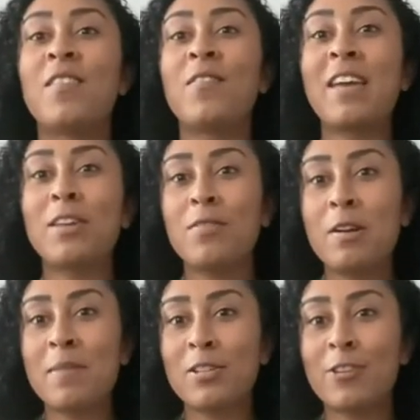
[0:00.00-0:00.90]
thank you very
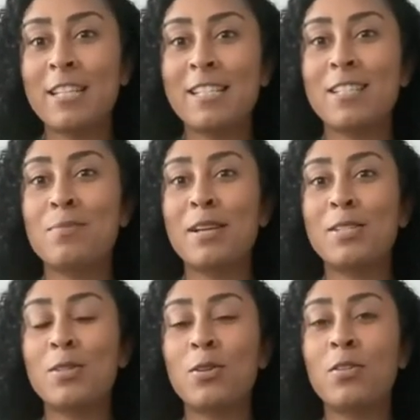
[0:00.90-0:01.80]
much for listening to my
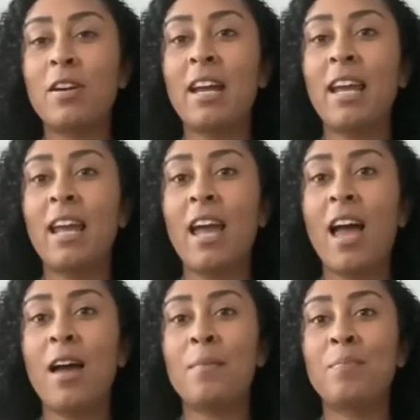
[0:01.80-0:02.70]
story.
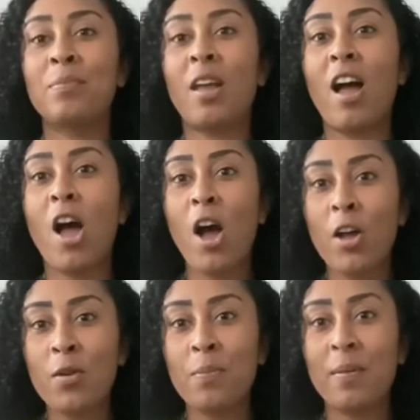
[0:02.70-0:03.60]
I
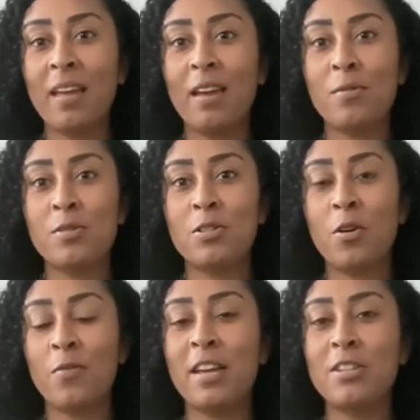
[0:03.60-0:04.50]
hope it was
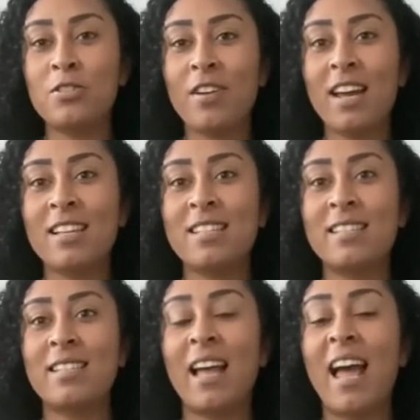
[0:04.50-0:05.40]
of interest
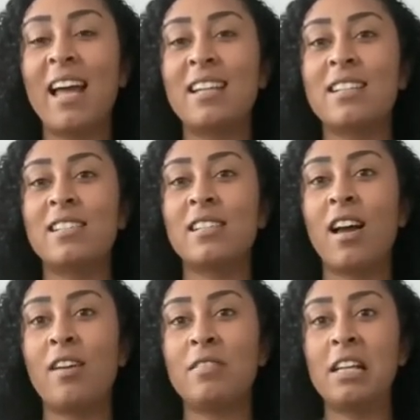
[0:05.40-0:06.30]
and
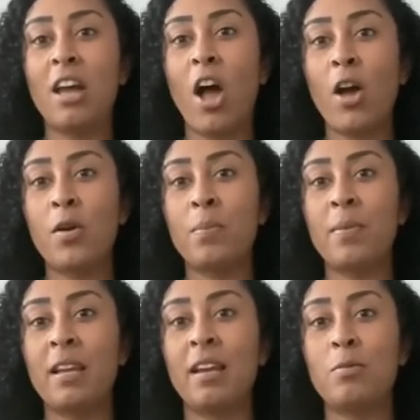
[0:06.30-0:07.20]
I really hope
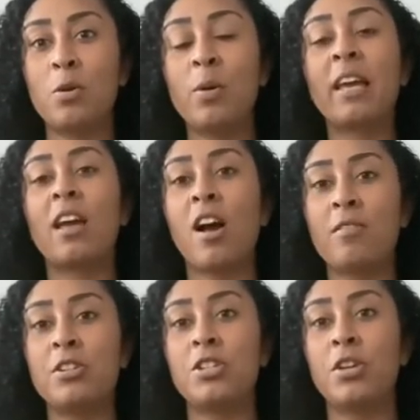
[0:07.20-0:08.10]
that it will
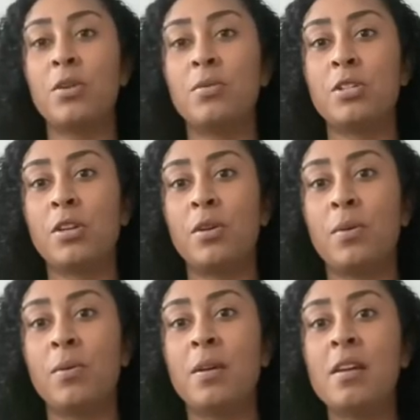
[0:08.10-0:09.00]
encourage you
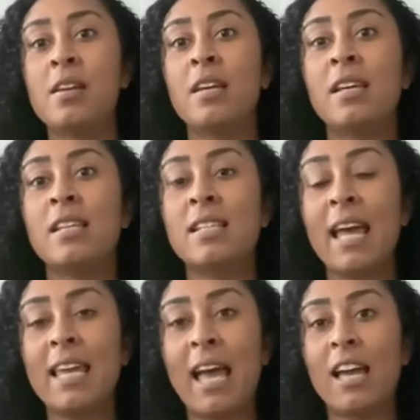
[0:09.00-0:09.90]
to
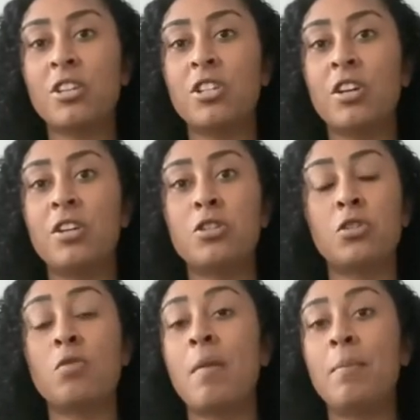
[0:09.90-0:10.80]
take action. Just
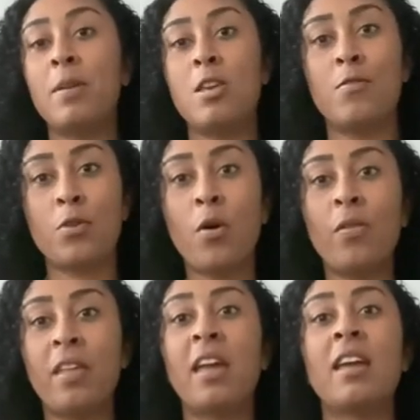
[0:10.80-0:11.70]
remember, you've got
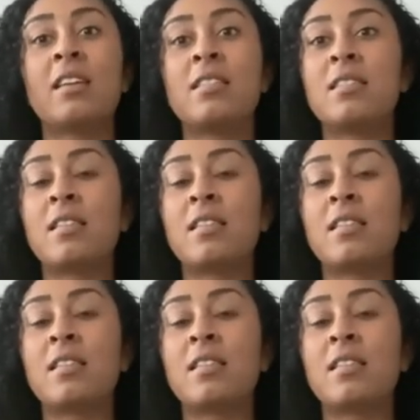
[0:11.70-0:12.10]
this.